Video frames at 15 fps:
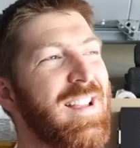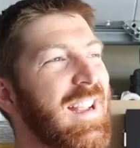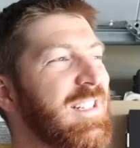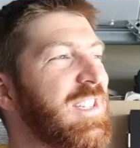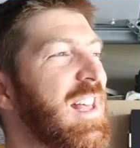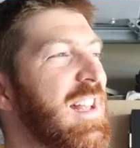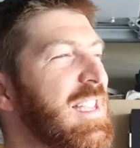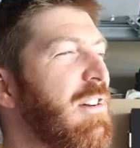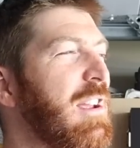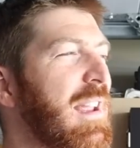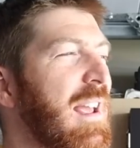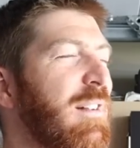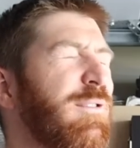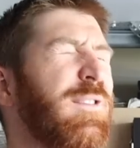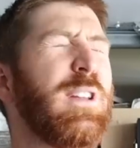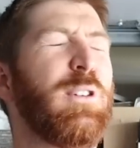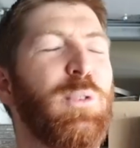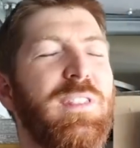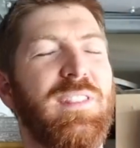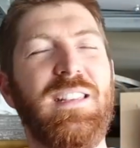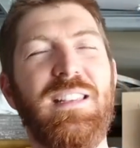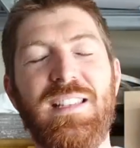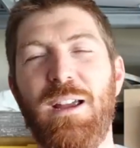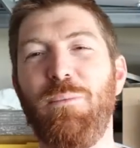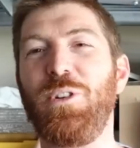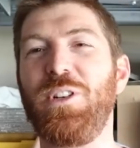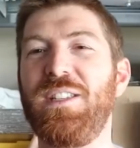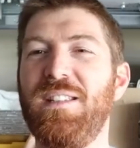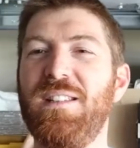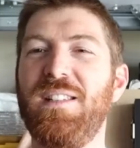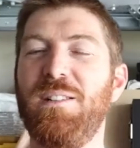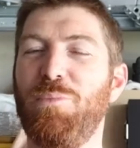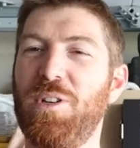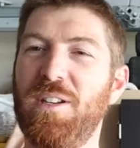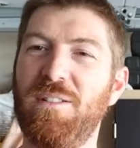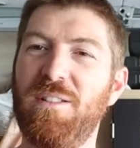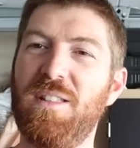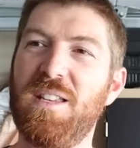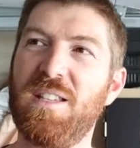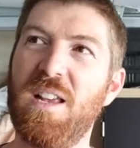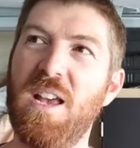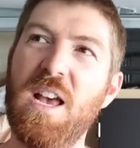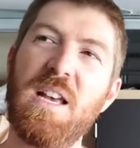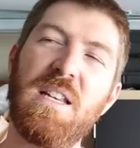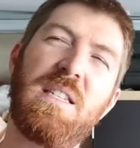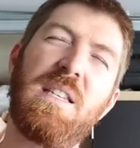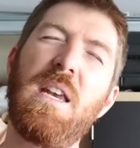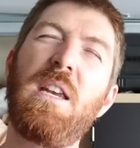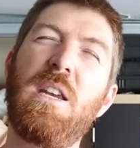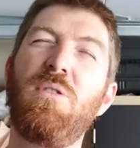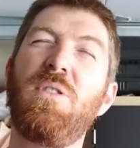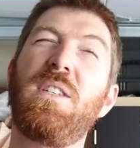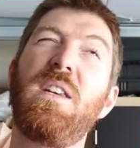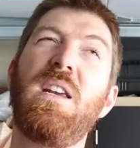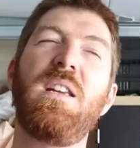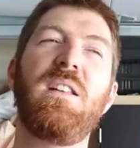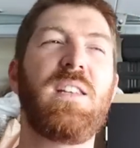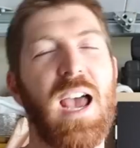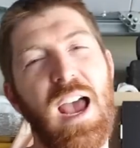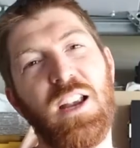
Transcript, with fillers: And so that's how I kind of feel with these Emersons, and particularly this C Q C